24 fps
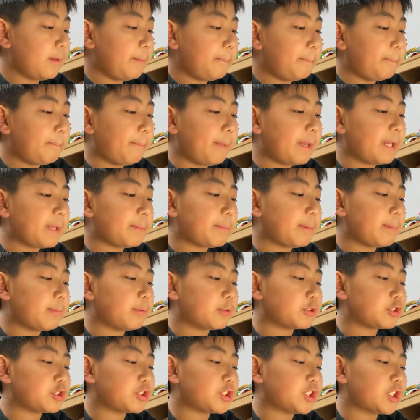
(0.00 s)
Many people
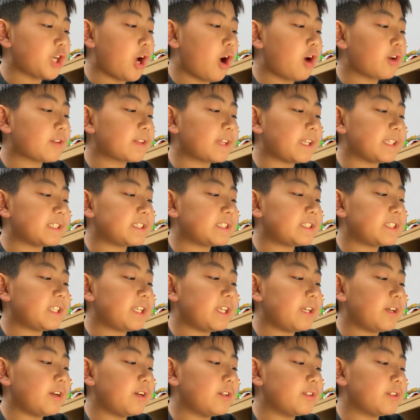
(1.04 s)
shocked to
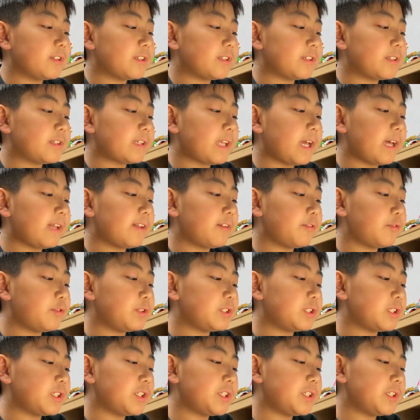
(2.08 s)
see on
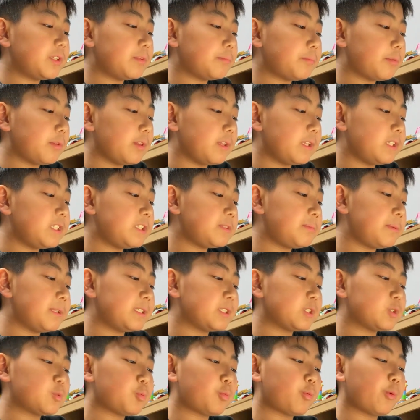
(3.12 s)
television policemen
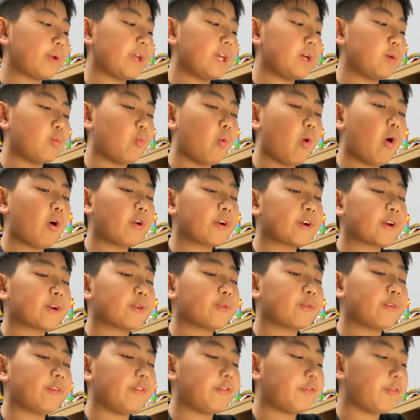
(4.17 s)
spraying water
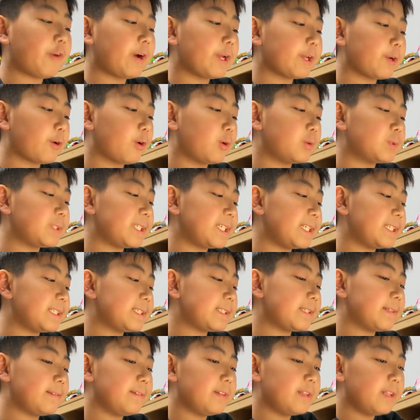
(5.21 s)
with fire hoses
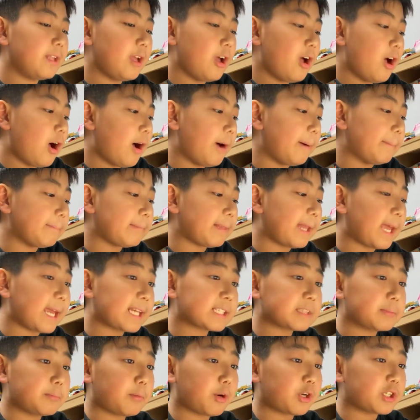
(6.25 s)
on
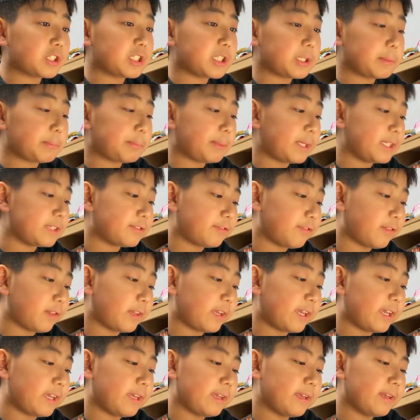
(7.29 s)
blacks marching
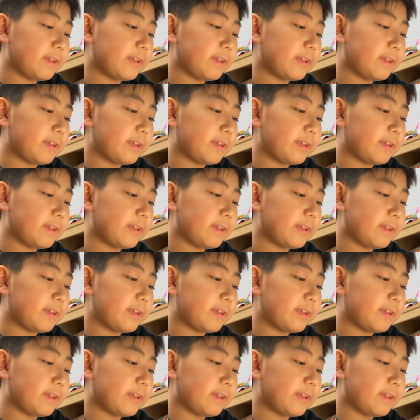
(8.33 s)
peacefully.